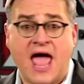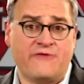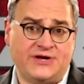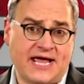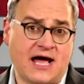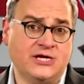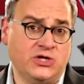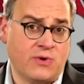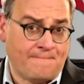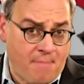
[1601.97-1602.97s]
Every day I
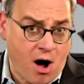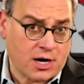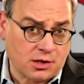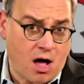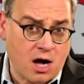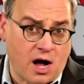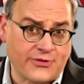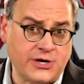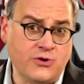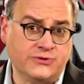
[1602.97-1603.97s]
do a monologue on
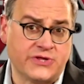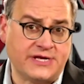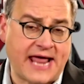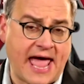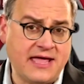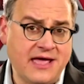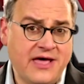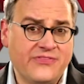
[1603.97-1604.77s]
the news of the day,